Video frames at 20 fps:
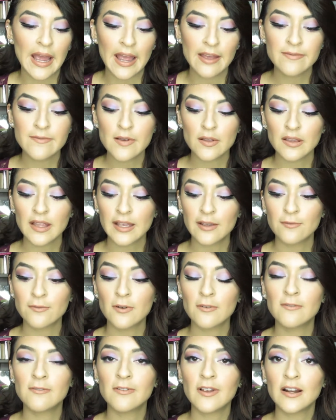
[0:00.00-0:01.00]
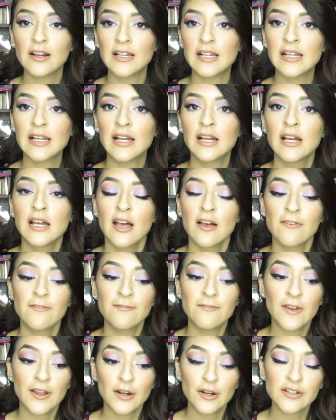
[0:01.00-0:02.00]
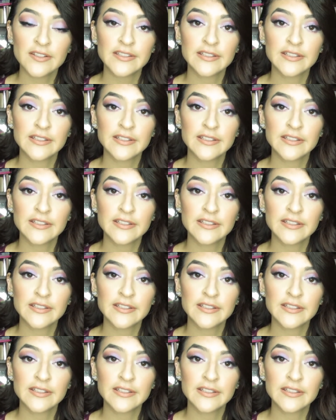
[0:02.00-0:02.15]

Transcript: I feel like for very fair